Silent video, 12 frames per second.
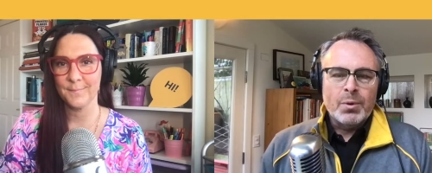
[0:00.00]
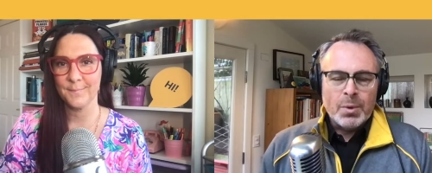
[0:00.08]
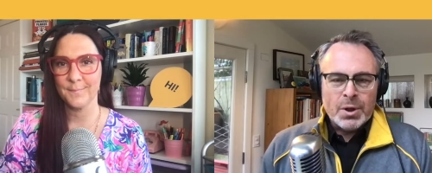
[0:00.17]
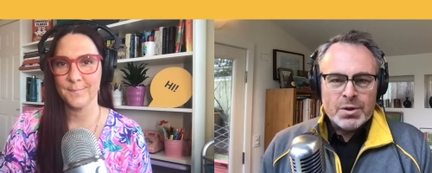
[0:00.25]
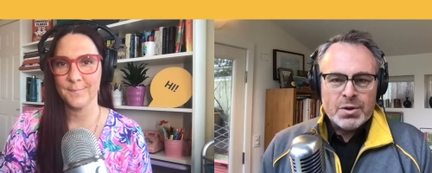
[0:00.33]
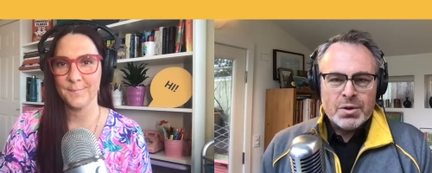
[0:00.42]

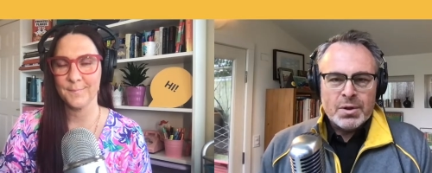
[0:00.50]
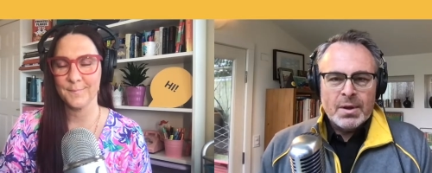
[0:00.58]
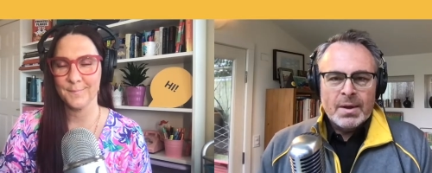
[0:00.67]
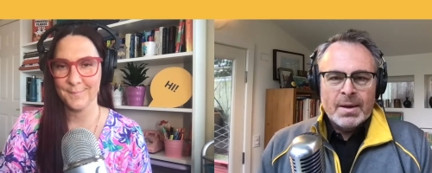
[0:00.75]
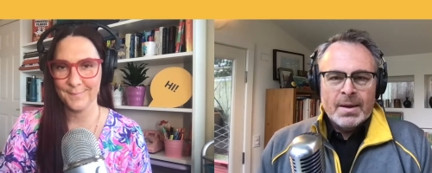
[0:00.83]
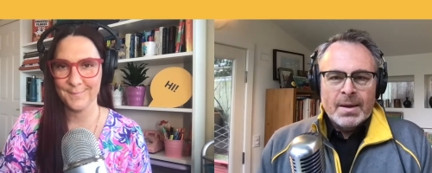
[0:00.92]
Speaker 1: Bloomreach.
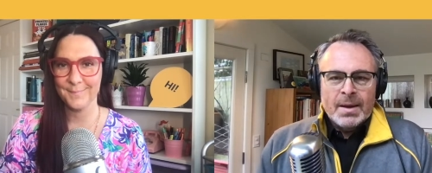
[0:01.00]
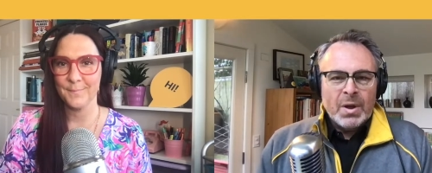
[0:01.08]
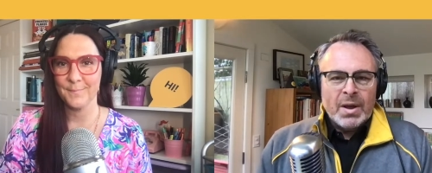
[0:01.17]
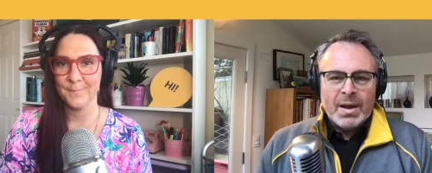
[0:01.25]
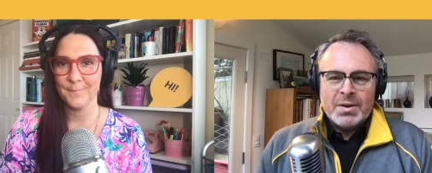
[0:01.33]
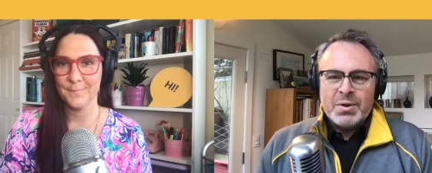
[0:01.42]

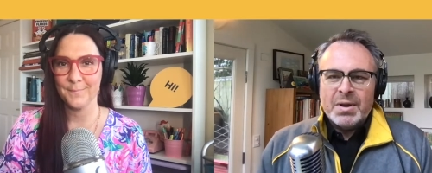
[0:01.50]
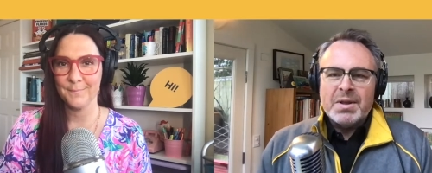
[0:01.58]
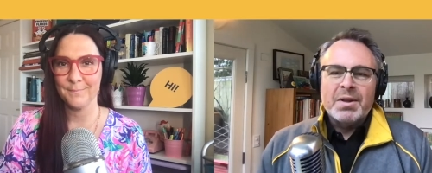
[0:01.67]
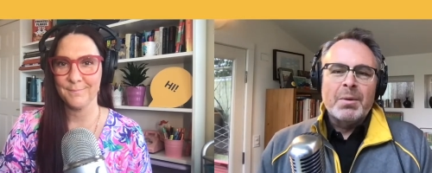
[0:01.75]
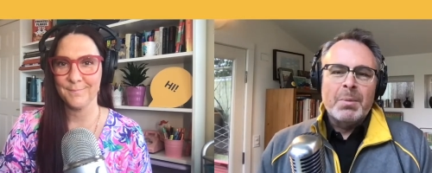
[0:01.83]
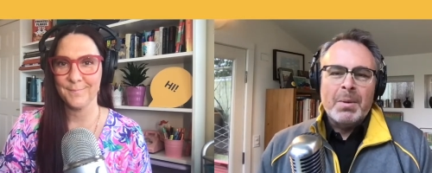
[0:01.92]
Yeah, so that's
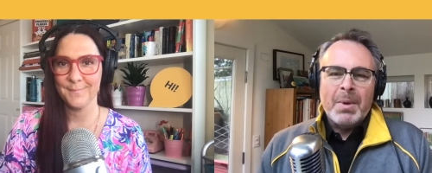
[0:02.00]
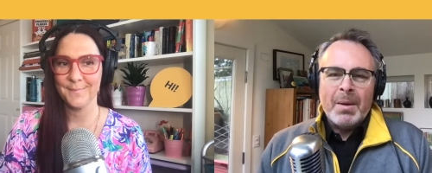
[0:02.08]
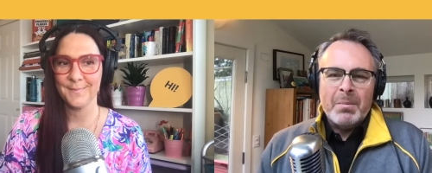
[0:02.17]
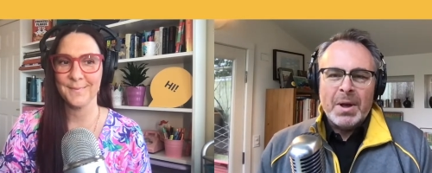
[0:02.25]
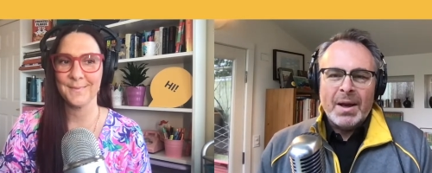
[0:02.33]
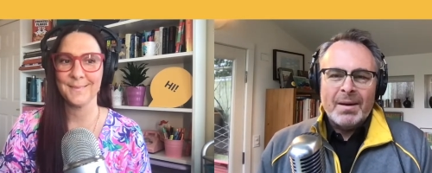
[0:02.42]
a little bit
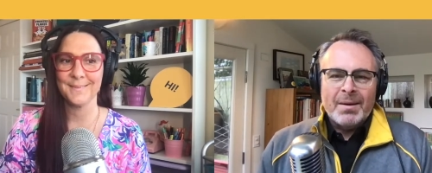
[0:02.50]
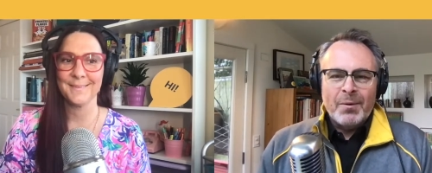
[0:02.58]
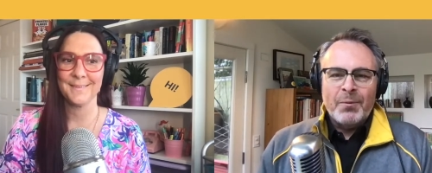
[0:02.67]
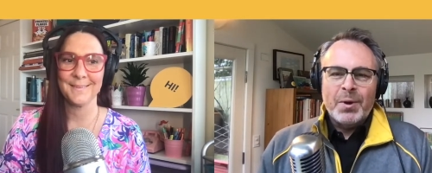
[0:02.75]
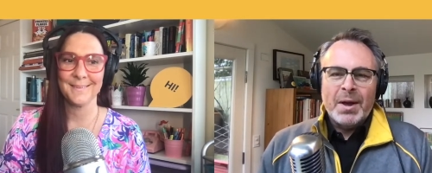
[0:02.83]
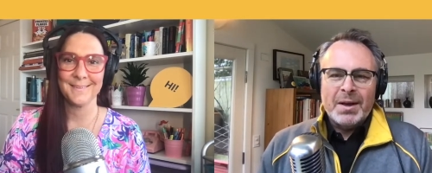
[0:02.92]
about me.
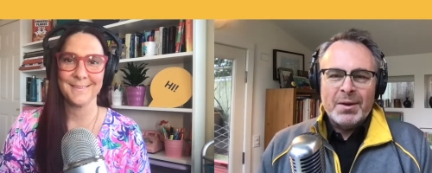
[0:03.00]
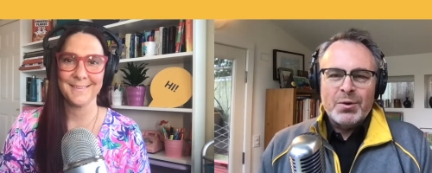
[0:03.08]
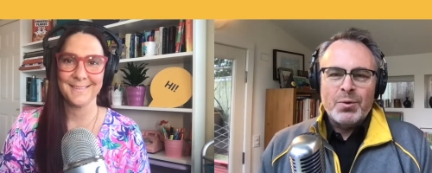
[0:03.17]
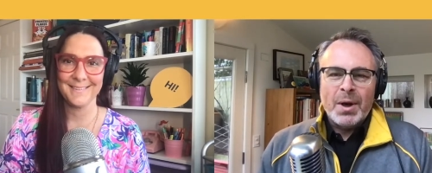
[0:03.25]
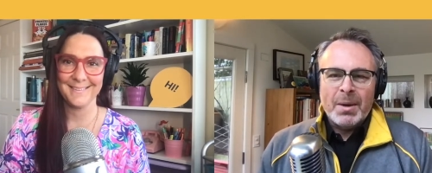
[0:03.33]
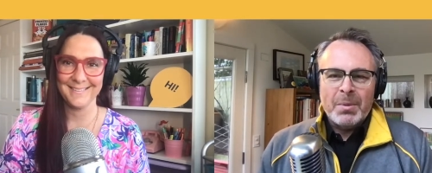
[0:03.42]
Hopefully, I didn't
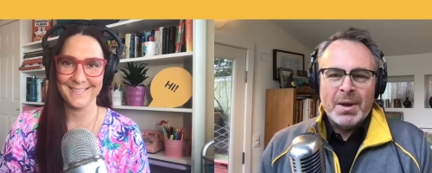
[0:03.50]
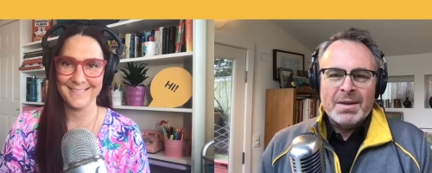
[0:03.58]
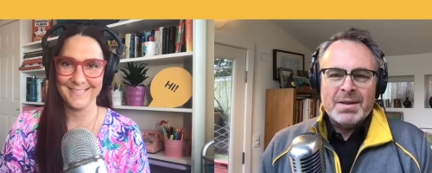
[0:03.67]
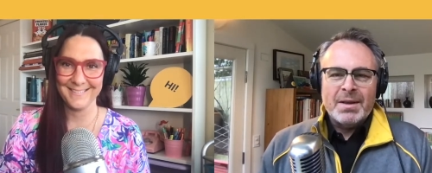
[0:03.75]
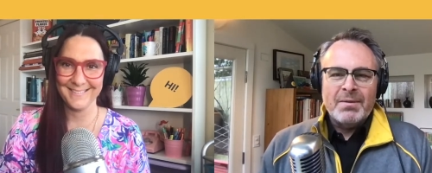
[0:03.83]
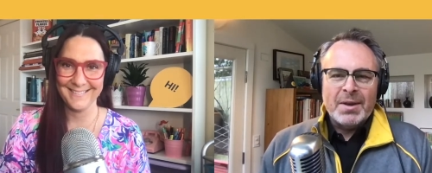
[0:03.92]
drain my
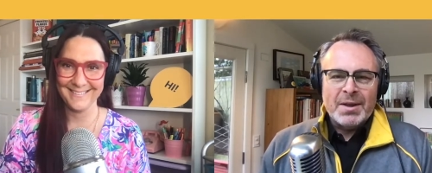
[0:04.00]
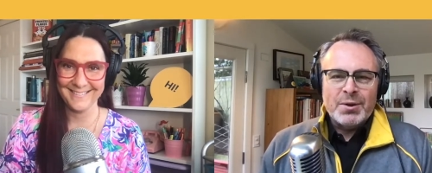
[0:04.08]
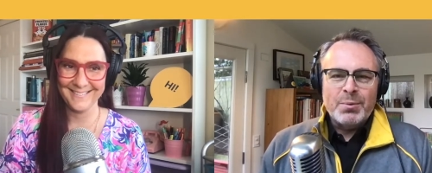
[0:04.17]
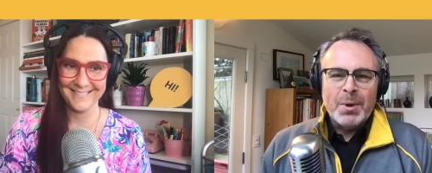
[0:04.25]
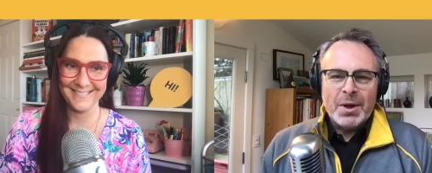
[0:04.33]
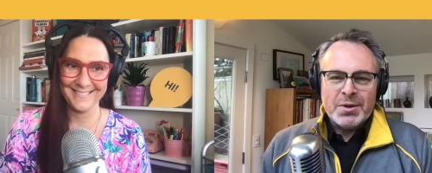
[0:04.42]
CV
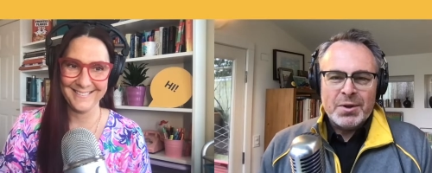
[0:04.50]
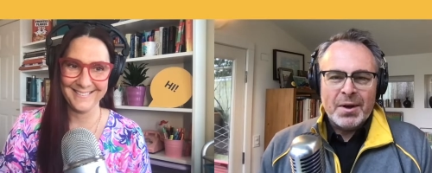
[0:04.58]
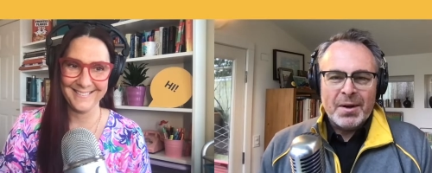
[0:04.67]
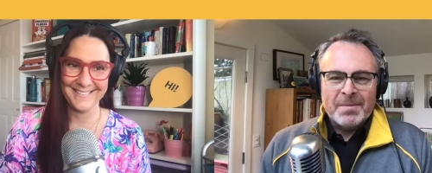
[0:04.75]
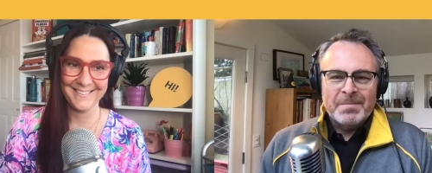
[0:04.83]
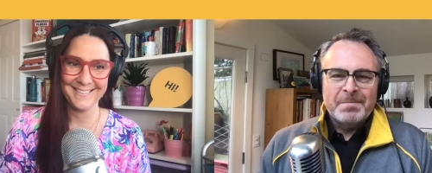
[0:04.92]
too much
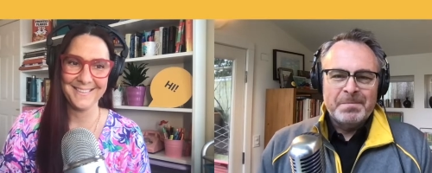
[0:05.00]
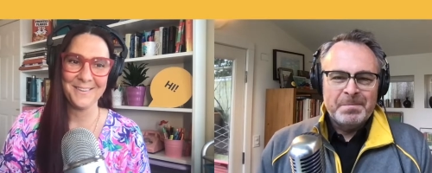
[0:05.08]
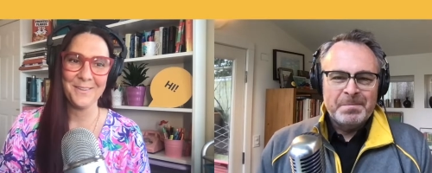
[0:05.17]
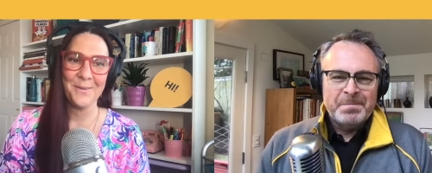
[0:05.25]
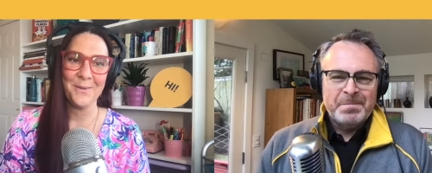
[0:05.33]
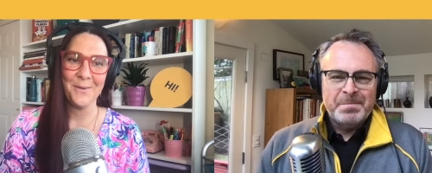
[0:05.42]
there.
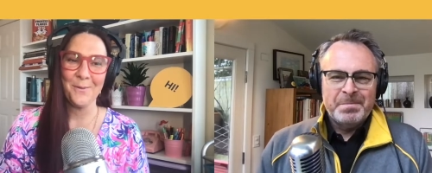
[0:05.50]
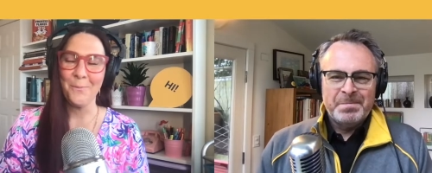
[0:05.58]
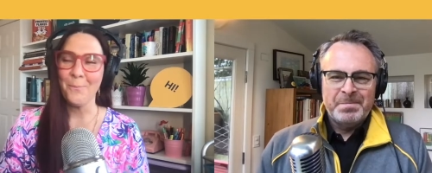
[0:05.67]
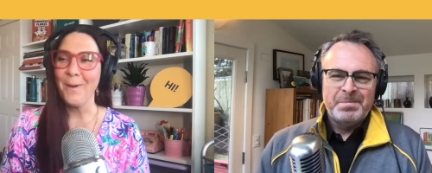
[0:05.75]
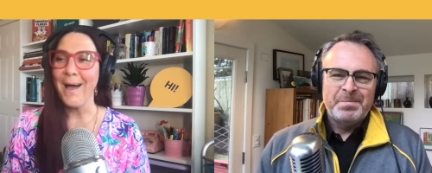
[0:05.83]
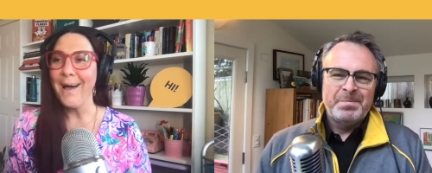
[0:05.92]

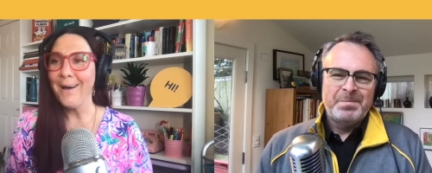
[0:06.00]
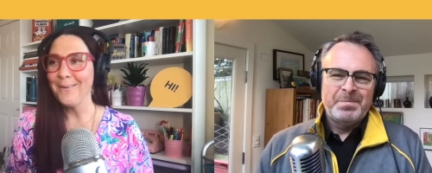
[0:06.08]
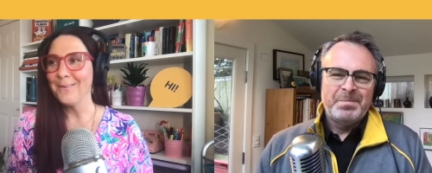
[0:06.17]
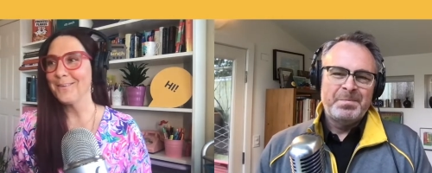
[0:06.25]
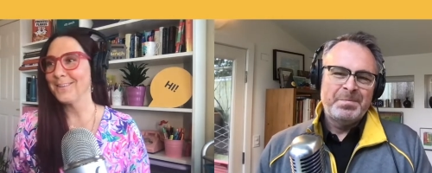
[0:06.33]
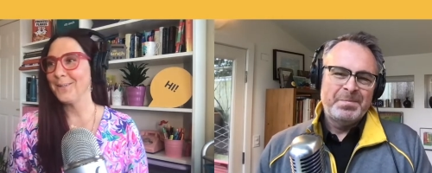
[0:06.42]

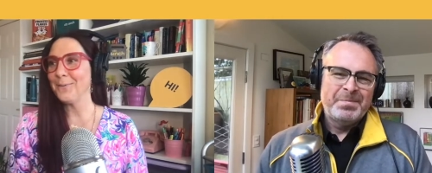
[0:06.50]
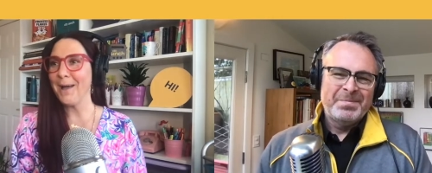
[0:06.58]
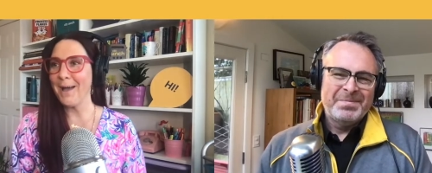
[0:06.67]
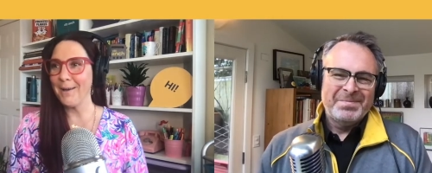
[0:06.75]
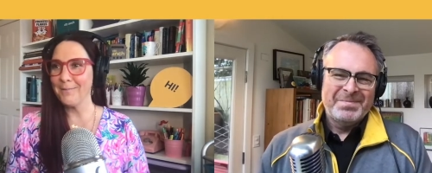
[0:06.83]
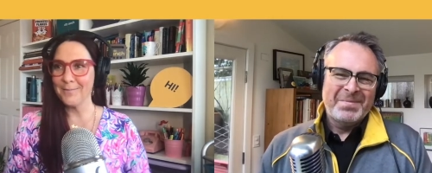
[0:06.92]
Speaker 2: Wow, you
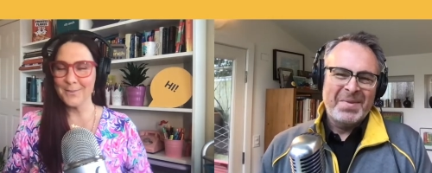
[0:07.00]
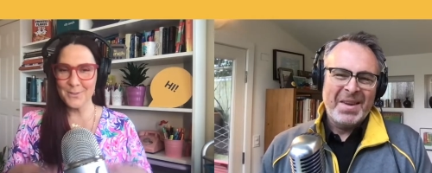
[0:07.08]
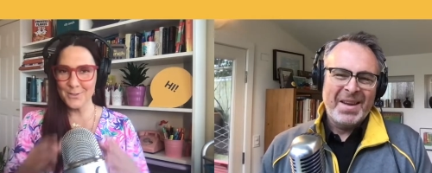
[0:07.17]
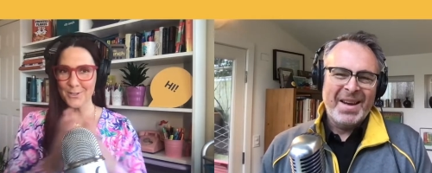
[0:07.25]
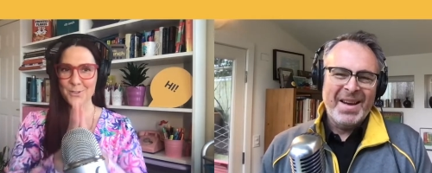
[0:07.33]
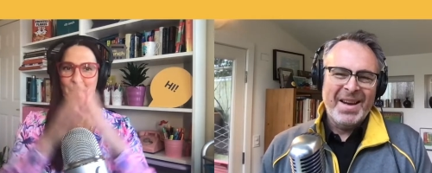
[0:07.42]

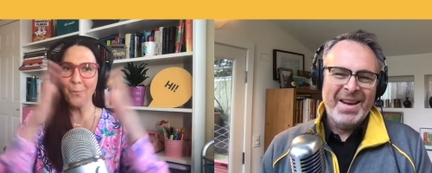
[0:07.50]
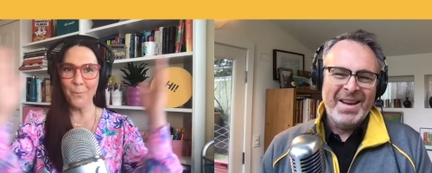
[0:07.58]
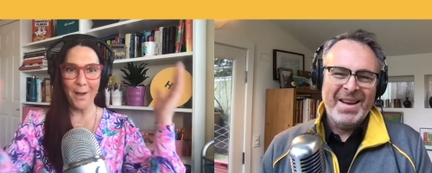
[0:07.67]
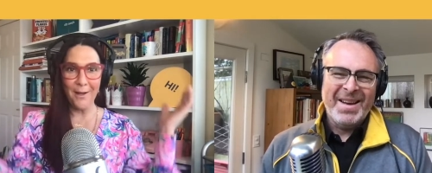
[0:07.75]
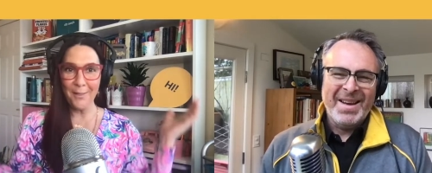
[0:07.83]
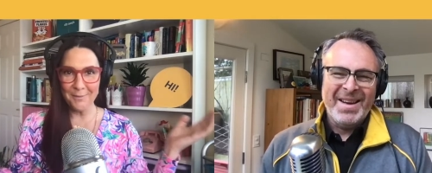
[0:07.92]
have such
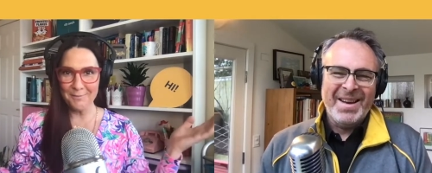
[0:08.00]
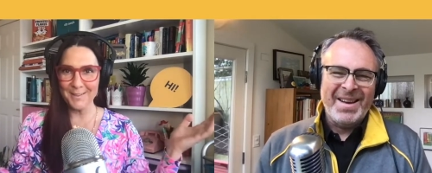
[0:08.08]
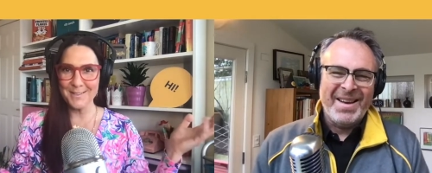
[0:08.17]
a wealth of